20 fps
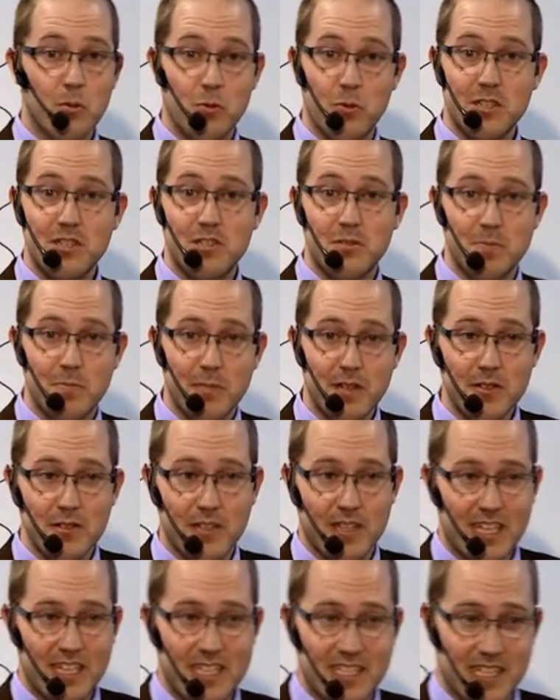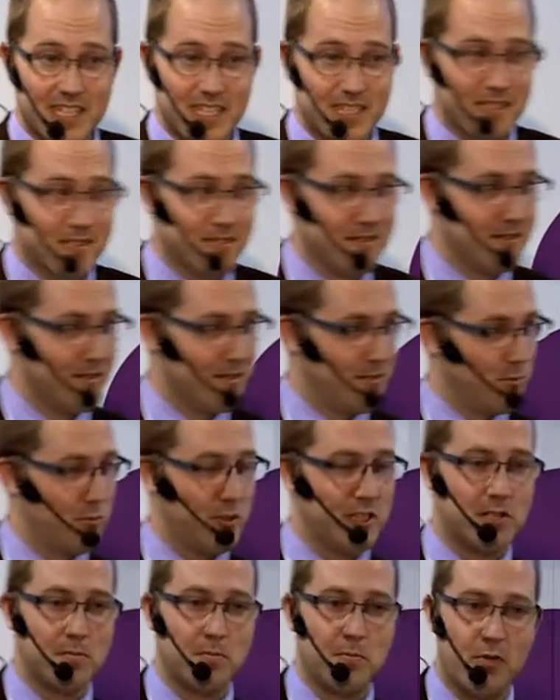Which milk is it?
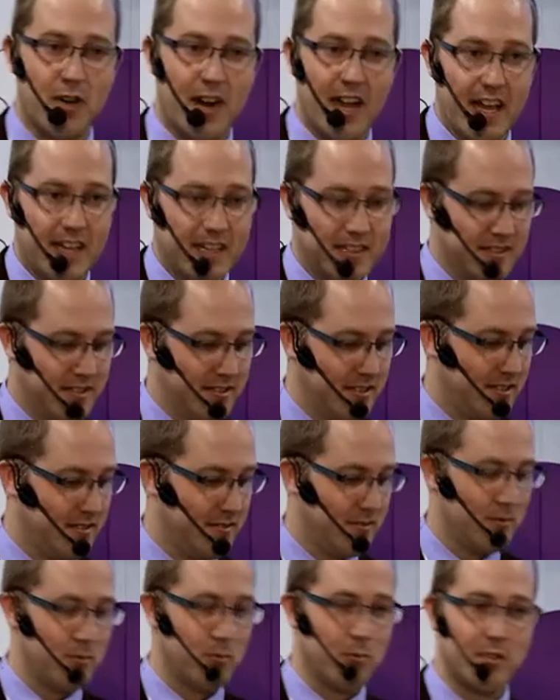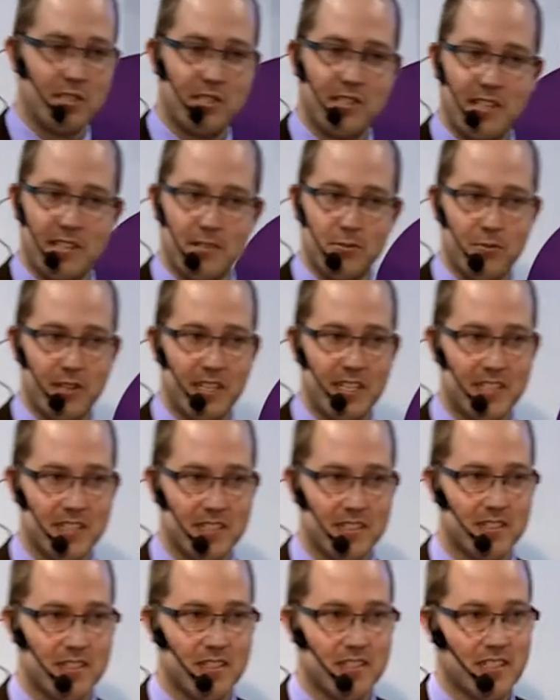Which brand? Which
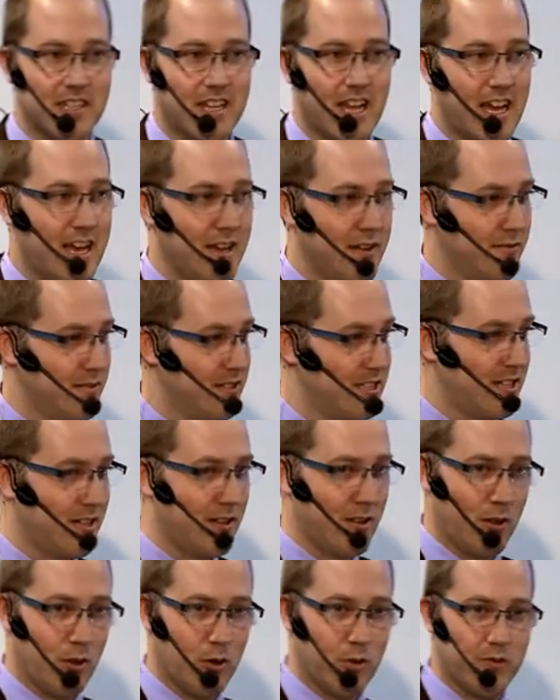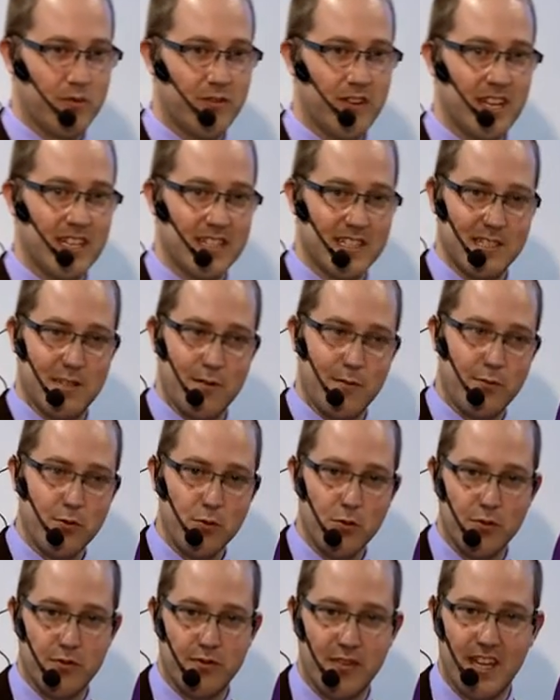ingredients does it have? Is it low fat? Is it
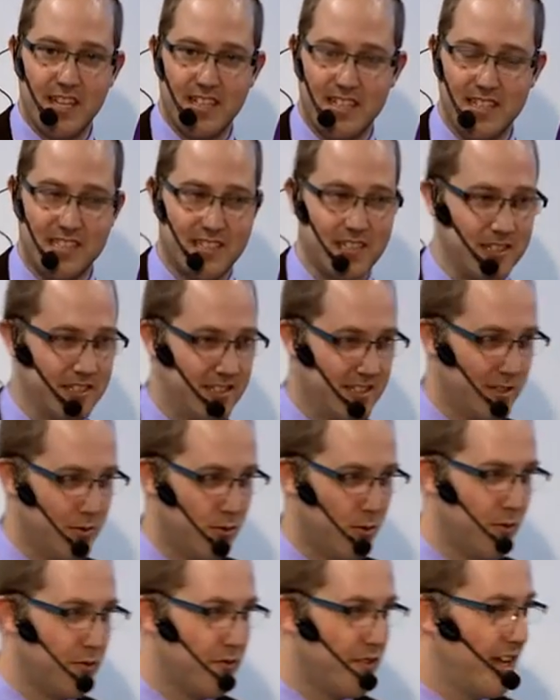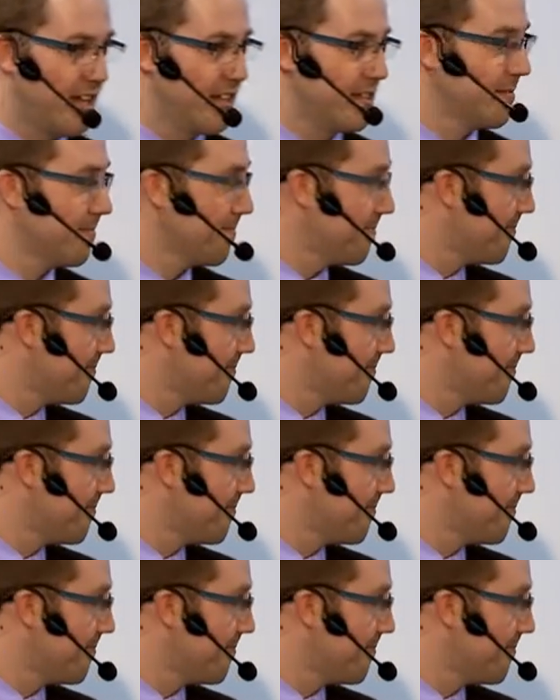full fat? Is it zero fat?